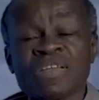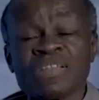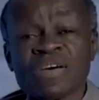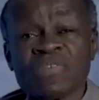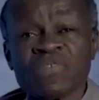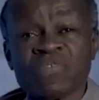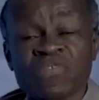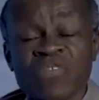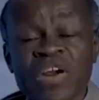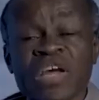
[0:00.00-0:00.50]

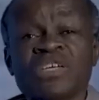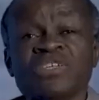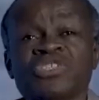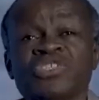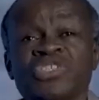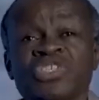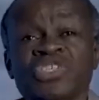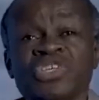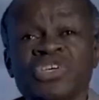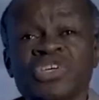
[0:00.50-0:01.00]
The
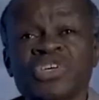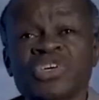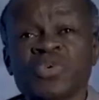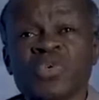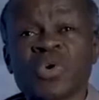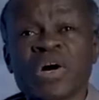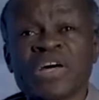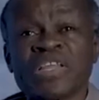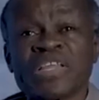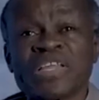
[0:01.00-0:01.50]
French
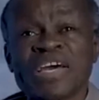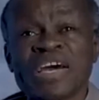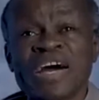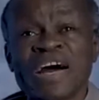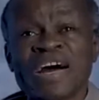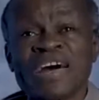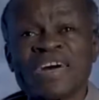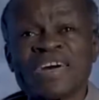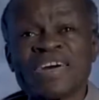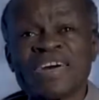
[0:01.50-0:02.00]
were
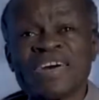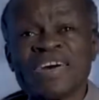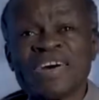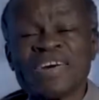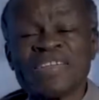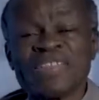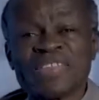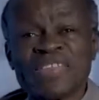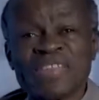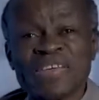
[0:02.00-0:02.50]
there.
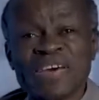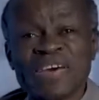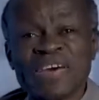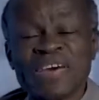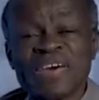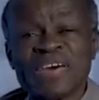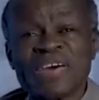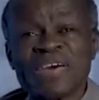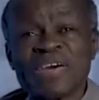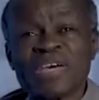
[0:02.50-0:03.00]

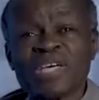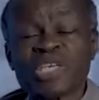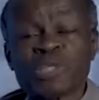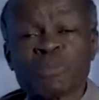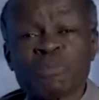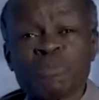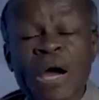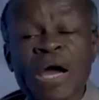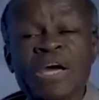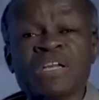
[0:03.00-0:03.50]
The
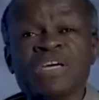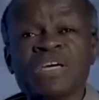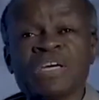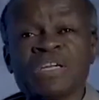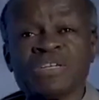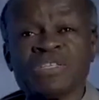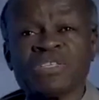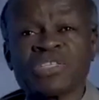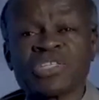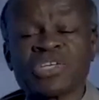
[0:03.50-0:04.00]

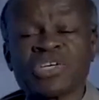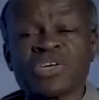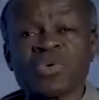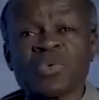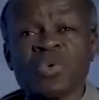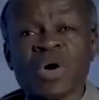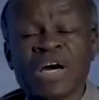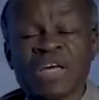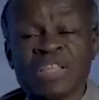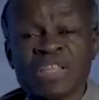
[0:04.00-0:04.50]
Spaniards
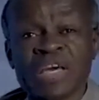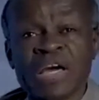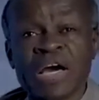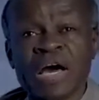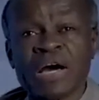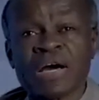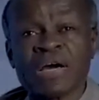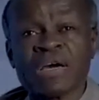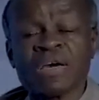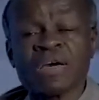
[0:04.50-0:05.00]
were
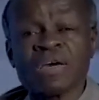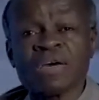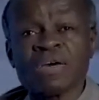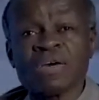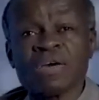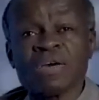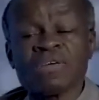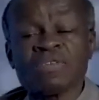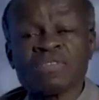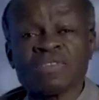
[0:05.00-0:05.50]
there.
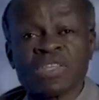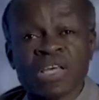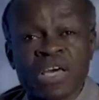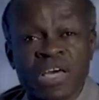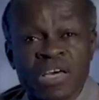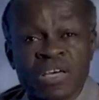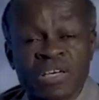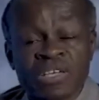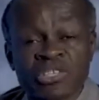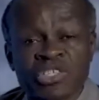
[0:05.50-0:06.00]

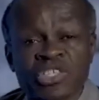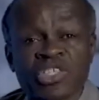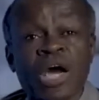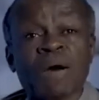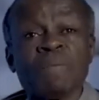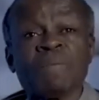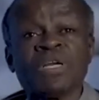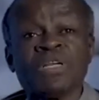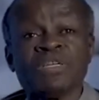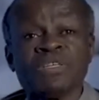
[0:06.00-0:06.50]
The
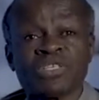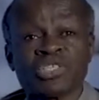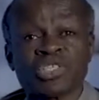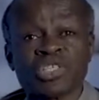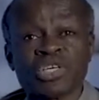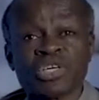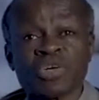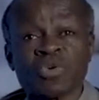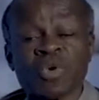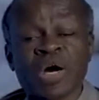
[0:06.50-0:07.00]

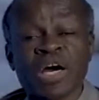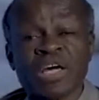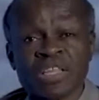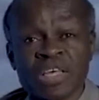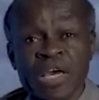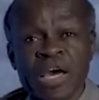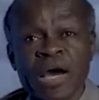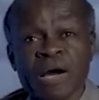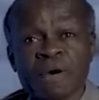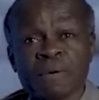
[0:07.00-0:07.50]
Germans were
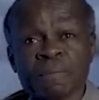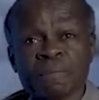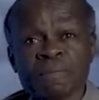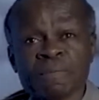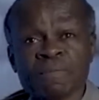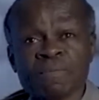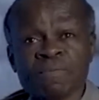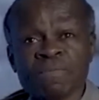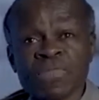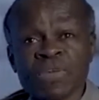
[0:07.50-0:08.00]
there.
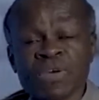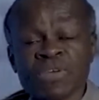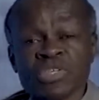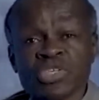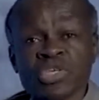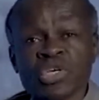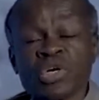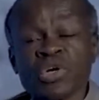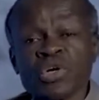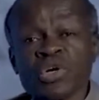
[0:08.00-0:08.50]

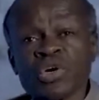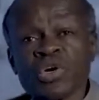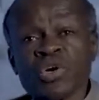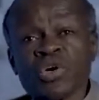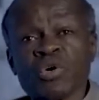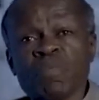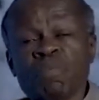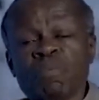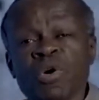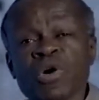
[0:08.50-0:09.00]
So
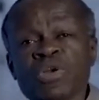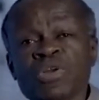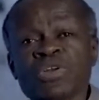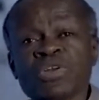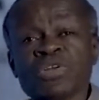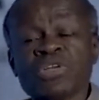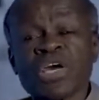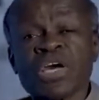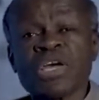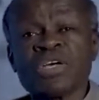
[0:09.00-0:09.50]

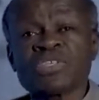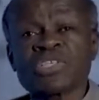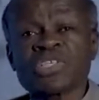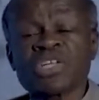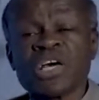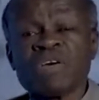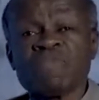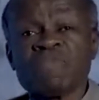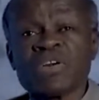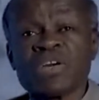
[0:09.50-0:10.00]
modern day
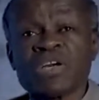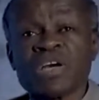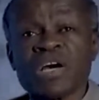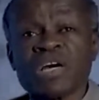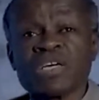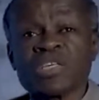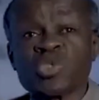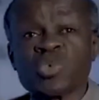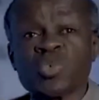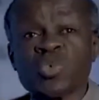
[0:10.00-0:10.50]
slavery
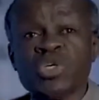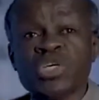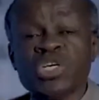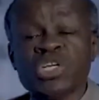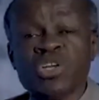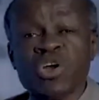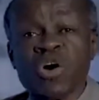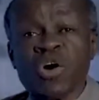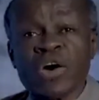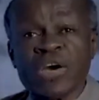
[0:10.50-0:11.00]
as we
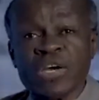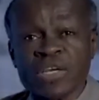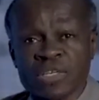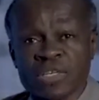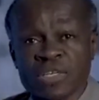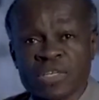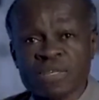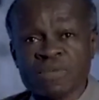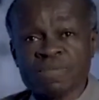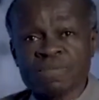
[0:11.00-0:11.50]
know
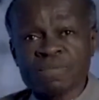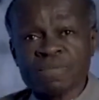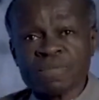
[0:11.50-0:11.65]
it